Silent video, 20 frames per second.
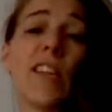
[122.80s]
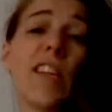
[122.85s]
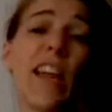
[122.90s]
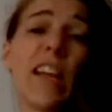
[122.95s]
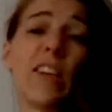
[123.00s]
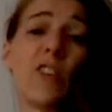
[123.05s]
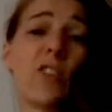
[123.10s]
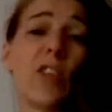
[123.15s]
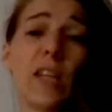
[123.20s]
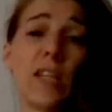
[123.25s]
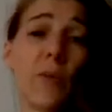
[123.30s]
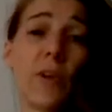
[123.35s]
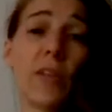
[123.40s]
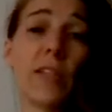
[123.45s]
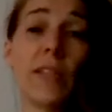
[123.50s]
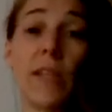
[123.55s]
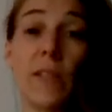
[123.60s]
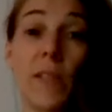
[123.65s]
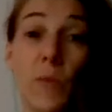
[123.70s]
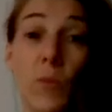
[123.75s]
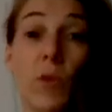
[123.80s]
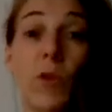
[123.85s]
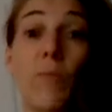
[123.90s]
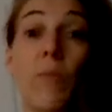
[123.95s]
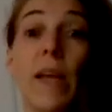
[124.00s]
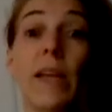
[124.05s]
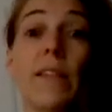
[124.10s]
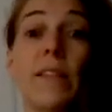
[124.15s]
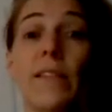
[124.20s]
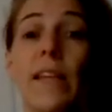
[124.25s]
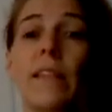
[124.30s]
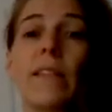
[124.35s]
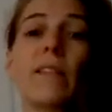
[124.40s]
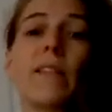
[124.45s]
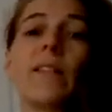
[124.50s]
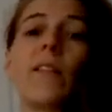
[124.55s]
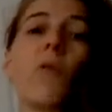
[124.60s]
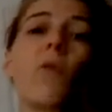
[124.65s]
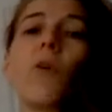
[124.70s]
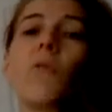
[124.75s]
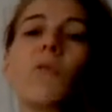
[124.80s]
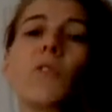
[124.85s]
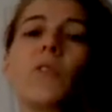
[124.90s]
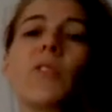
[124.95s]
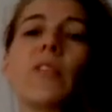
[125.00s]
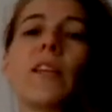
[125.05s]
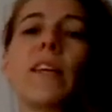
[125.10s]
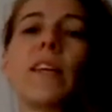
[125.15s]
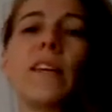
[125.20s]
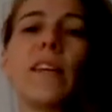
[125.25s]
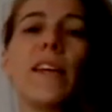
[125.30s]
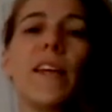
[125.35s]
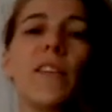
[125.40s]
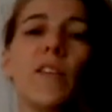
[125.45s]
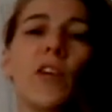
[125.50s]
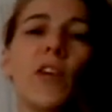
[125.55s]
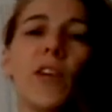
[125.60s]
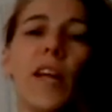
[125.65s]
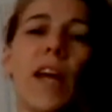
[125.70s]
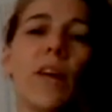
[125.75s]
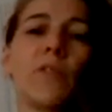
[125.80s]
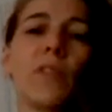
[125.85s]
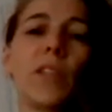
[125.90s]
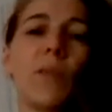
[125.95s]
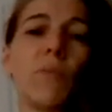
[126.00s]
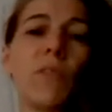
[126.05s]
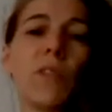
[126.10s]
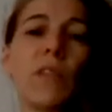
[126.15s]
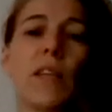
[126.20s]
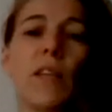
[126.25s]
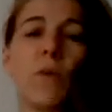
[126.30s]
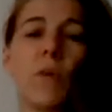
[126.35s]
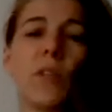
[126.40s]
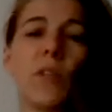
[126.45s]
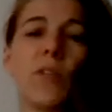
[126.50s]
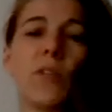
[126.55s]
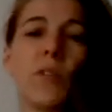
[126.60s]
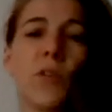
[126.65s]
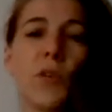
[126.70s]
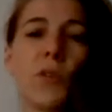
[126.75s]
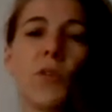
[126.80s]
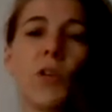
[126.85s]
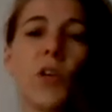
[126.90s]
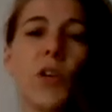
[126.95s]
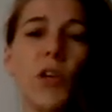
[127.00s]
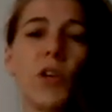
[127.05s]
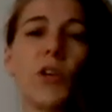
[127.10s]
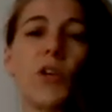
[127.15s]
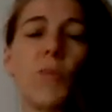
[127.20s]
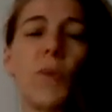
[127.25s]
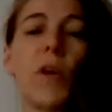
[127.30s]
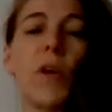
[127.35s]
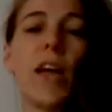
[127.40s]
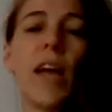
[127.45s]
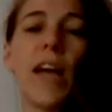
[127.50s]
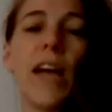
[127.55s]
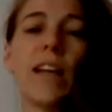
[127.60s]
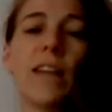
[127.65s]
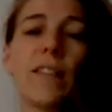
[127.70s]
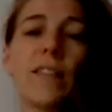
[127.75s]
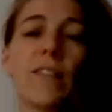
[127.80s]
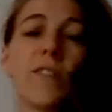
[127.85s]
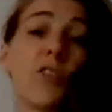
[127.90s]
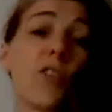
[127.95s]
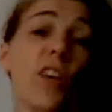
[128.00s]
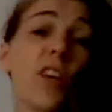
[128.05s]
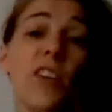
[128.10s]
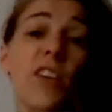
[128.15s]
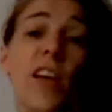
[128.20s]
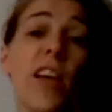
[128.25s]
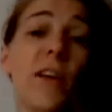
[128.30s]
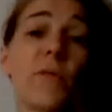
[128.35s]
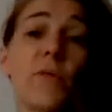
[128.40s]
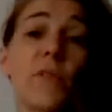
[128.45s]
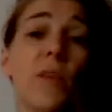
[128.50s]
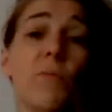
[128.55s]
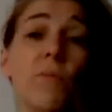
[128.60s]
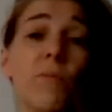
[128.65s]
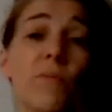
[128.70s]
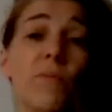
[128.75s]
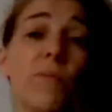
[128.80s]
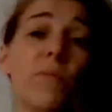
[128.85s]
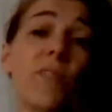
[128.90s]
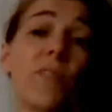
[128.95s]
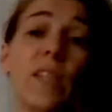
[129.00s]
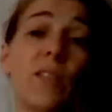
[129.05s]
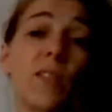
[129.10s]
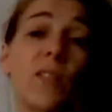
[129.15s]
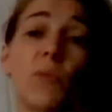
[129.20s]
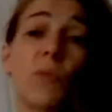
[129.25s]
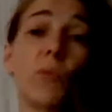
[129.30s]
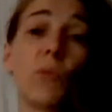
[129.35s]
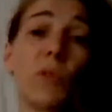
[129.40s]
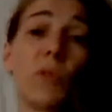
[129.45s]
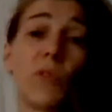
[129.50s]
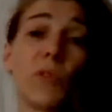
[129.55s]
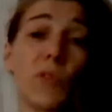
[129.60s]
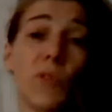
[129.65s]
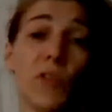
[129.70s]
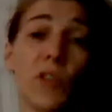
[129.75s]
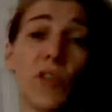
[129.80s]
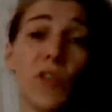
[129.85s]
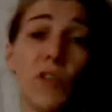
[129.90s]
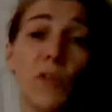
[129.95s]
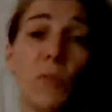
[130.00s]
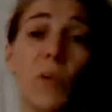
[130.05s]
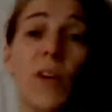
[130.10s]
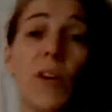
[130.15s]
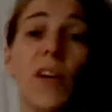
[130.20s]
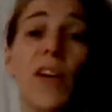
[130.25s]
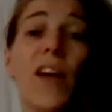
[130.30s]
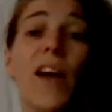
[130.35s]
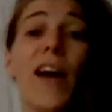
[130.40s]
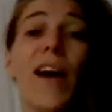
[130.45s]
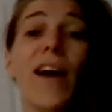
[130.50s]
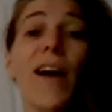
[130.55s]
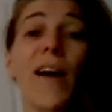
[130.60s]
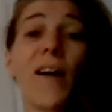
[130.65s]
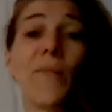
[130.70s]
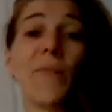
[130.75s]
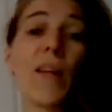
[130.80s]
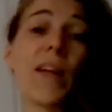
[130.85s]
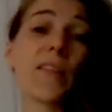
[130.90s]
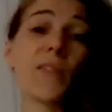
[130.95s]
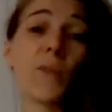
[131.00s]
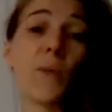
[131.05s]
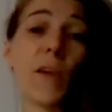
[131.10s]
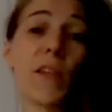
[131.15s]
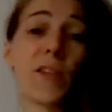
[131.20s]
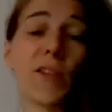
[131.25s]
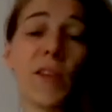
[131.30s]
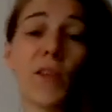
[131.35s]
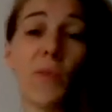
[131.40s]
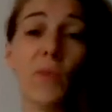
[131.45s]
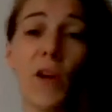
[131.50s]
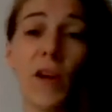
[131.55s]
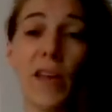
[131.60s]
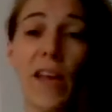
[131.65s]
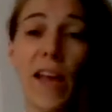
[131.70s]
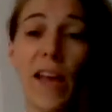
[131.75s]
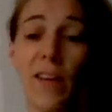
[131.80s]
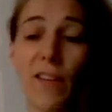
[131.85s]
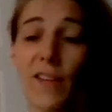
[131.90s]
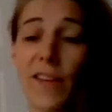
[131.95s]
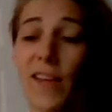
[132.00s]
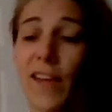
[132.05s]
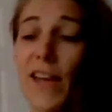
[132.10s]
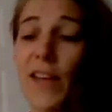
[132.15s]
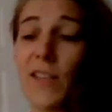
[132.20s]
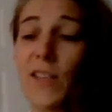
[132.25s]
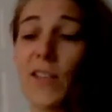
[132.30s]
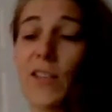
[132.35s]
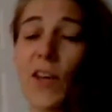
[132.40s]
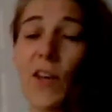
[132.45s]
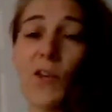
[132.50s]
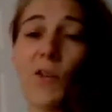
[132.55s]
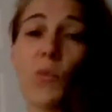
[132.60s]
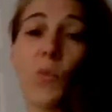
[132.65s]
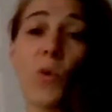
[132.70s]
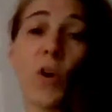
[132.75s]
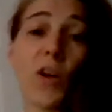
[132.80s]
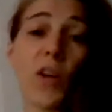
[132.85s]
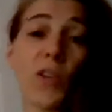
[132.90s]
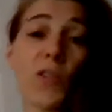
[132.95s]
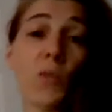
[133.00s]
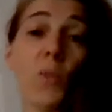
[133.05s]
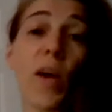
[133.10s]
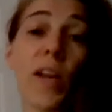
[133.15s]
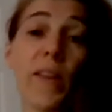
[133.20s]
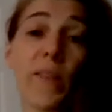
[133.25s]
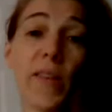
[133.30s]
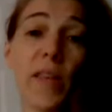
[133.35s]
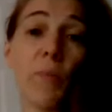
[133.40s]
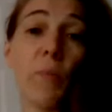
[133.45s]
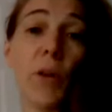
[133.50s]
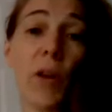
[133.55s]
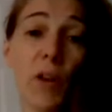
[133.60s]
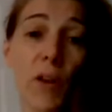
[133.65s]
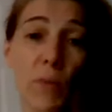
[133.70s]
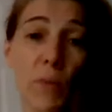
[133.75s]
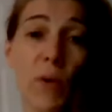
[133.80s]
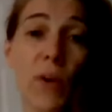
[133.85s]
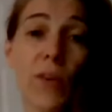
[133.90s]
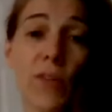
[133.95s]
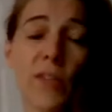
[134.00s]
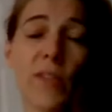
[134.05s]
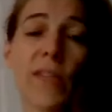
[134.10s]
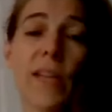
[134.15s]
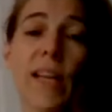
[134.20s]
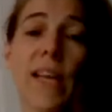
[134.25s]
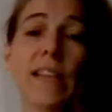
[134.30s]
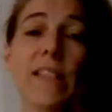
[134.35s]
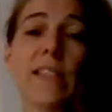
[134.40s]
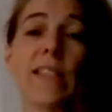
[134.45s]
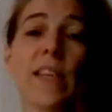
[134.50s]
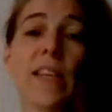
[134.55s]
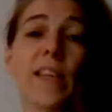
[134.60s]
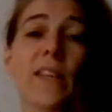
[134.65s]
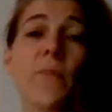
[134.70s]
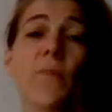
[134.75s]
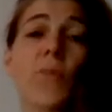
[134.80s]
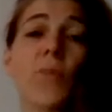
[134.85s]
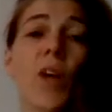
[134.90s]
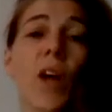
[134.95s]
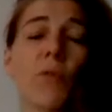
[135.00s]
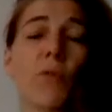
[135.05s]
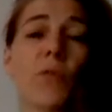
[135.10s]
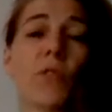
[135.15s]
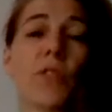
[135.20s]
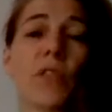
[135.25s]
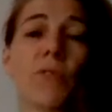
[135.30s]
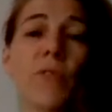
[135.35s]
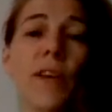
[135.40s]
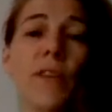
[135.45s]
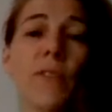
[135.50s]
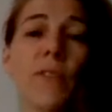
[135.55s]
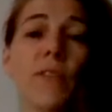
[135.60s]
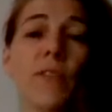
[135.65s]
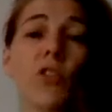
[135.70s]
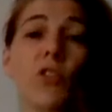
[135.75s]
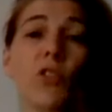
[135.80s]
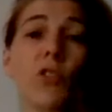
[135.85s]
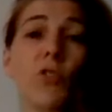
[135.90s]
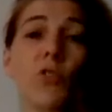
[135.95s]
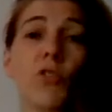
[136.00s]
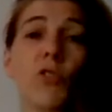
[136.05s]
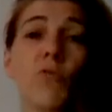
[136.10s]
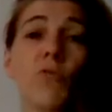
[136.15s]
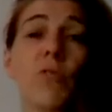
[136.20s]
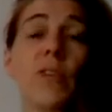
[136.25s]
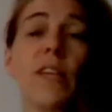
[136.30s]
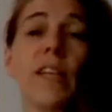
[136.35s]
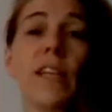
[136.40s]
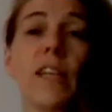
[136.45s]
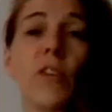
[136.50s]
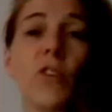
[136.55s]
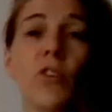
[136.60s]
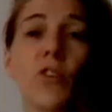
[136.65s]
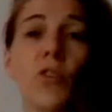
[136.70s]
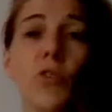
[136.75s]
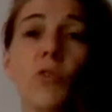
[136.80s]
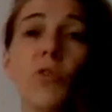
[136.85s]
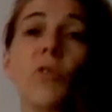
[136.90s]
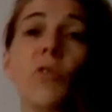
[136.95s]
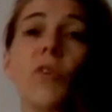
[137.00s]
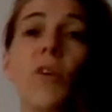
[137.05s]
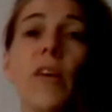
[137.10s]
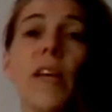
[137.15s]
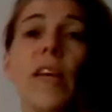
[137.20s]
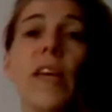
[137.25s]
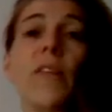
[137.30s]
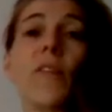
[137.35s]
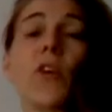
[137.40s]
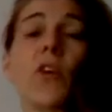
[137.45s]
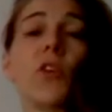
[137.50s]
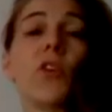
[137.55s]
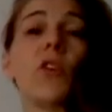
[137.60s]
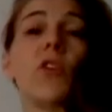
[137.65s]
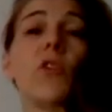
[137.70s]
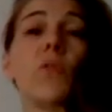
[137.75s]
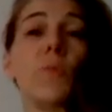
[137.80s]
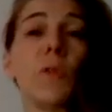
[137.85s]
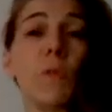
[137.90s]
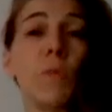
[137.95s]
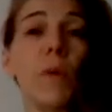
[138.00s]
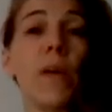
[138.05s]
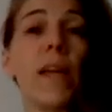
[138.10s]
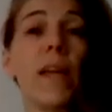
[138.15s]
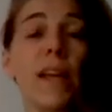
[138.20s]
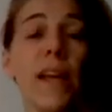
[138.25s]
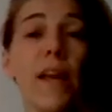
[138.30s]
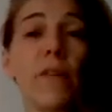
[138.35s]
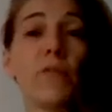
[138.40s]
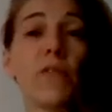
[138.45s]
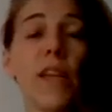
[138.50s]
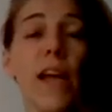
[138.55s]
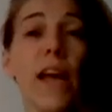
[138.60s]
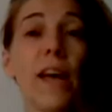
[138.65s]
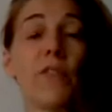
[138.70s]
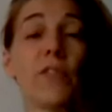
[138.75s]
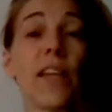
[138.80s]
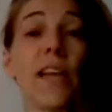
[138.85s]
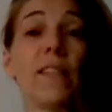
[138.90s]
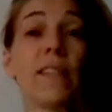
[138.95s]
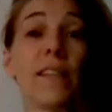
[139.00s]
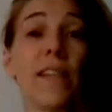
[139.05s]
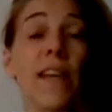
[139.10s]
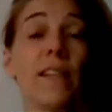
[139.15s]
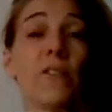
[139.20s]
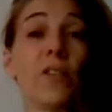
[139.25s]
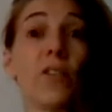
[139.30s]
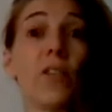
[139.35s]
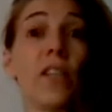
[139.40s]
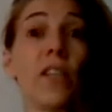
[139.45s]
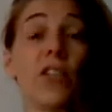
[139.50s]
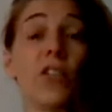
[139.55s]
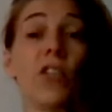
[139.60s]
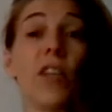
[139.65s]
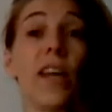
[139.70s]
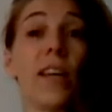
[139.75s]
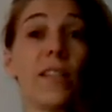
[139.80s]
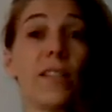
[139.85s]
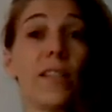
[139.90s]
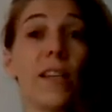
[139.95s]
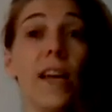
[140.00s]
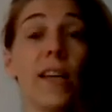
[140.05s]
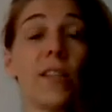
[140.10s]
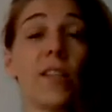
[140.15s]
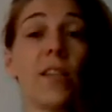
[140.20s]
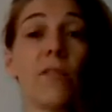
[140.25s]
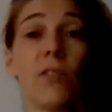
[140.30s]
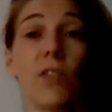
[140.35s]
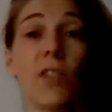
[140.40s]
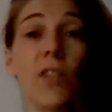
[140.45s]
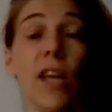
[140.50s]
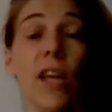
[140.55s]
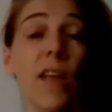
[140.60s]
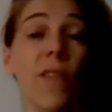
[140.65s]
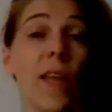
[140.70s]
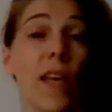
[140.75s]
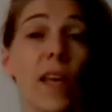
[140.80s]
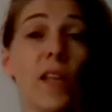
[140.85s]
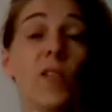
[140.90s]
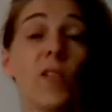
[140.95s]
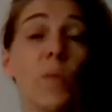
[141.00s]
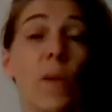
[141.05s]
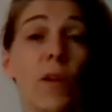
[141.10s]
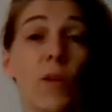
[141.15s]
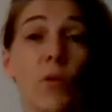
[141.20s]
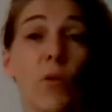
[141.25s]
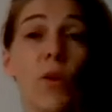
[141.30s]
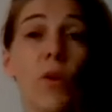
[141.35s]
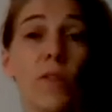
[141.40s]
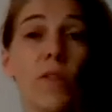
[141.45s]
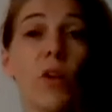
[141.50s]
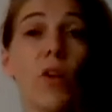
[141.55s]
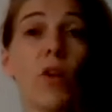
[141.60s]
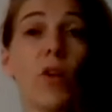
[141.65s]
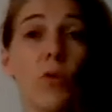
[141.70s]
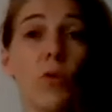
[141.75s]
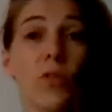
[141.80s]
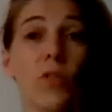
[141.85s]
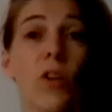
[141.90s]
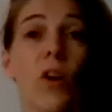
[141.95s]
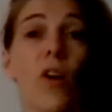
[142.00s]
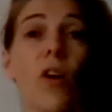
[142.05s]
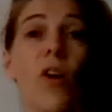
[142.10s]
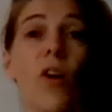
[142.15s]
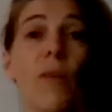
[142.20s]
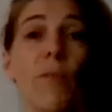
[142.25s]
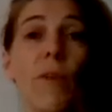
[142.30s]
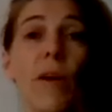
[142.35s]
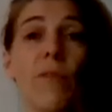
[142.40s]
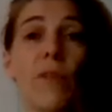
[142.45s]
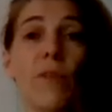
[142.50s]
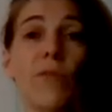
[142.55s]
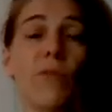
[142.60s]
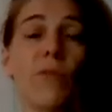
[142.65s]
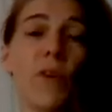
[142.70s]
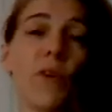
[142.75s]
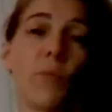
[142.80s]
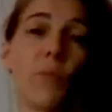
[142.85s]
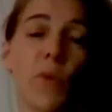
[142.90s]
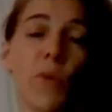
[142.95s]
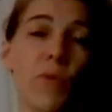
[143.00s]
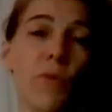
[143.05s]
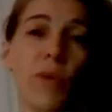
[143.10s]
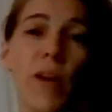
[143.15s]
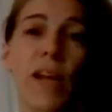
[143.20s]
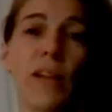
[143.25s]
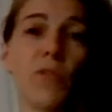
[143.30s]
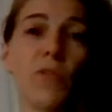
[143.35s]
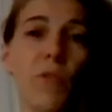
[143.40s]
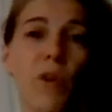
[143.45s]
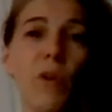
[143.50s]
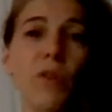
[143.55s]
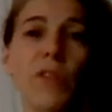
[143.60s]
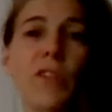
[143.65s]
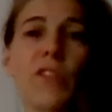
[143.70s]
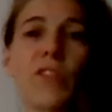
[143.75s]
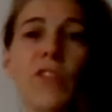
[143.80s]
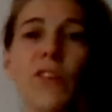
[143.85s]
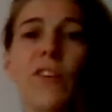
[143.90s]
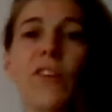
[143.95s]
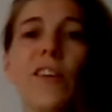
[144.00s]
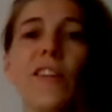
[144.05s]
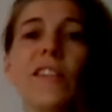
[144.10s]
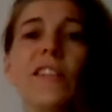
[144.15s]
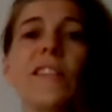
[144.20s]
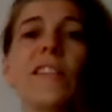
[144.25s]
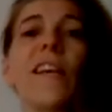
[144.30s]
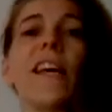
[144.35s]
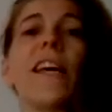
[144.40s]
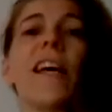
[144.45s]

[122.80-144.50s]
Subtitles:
that actually is very sensible and makes sense. So obviously you're going to have some silly ones on the cube and you're going to have some sensible ones on the cube. That's the way it's going to work out. So it works well in the apply part of the lesson. I've also found that the children really enjoy the cubes being left out as an adult initiated activity, and they can spend quite a long time having fun with friends, rolling the dice,